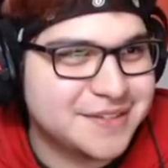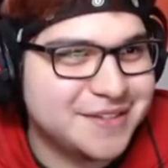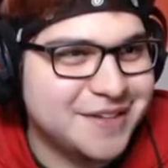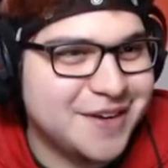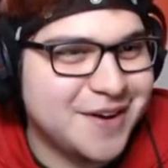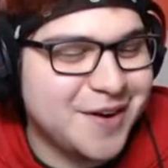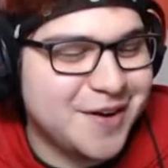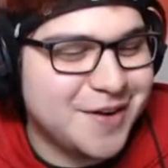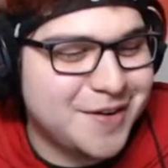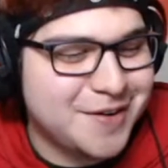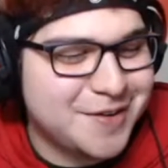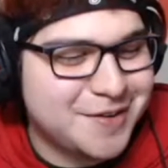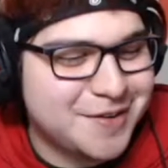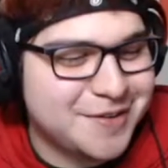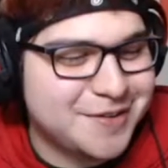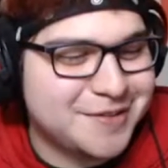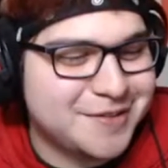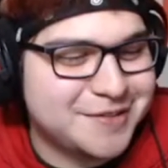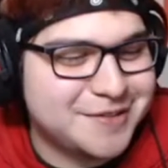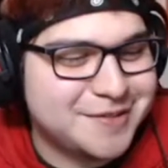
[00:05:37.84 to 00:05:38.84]

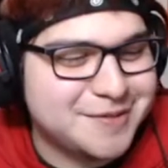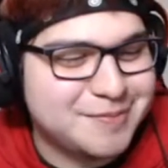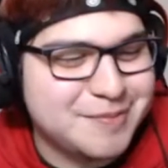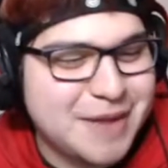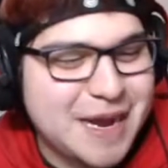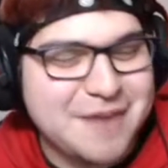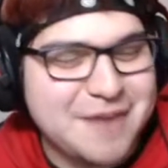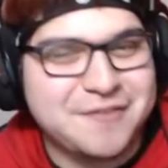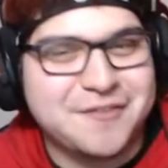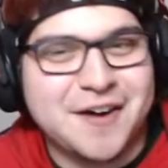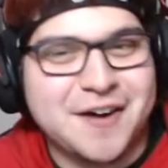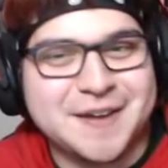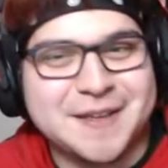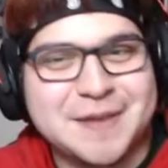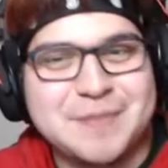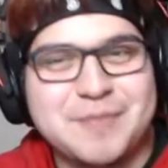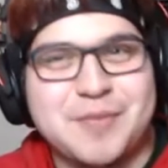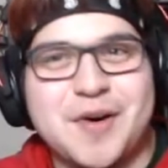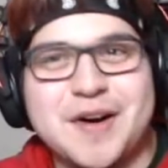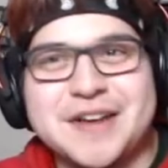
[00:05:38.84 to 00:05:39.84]
Yo, my
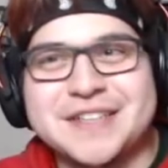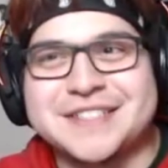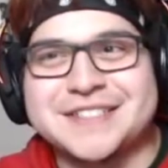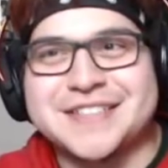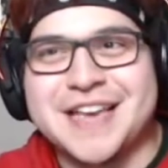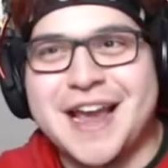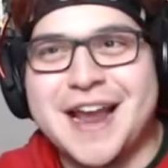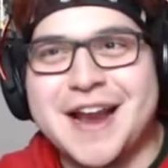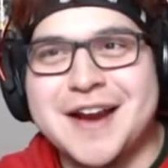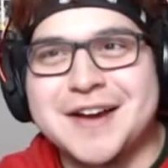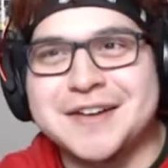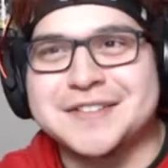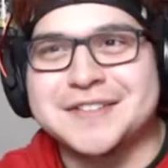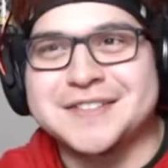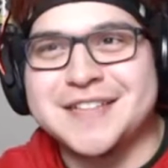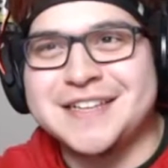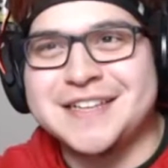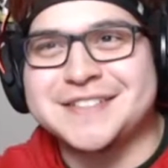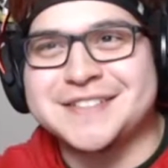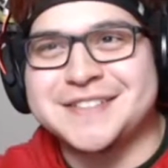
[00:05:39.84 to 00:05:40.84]
fucking boy
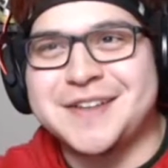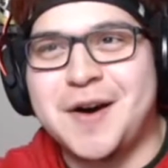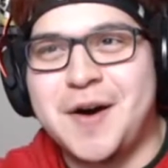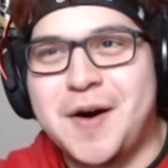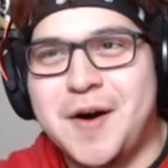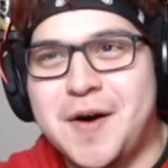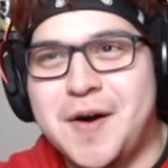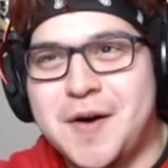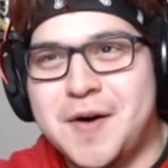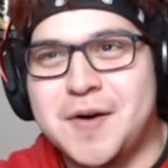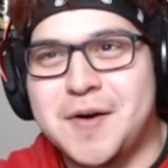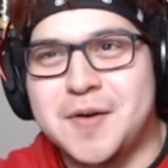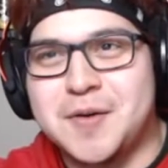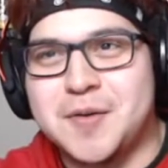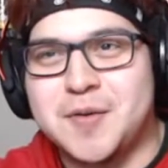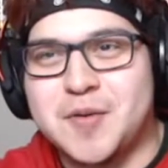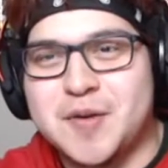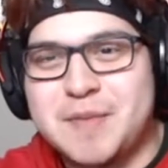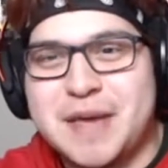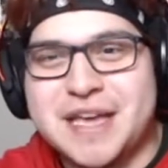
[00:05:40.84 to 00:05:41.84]
Scarce. Let's go.
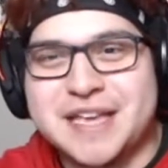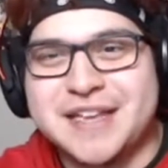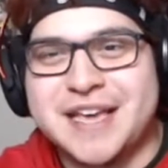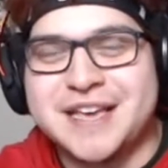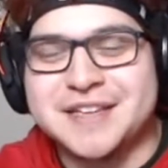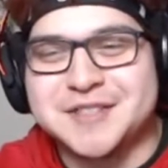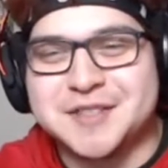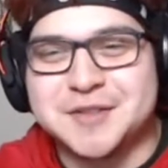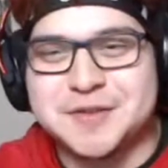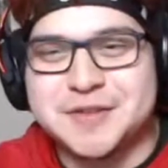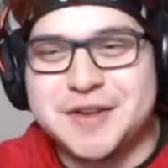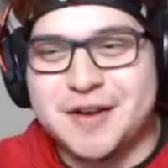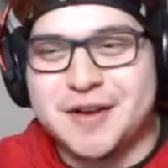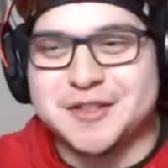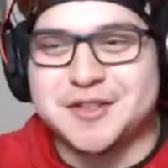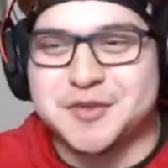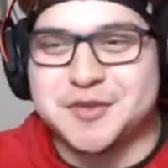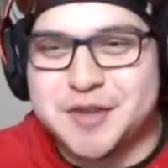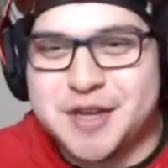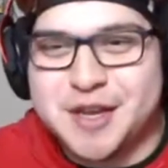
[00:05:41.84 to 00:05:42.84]
We making history
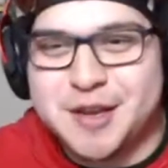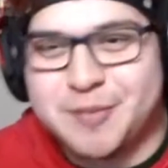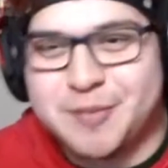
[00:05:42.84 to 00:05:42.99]
on stream,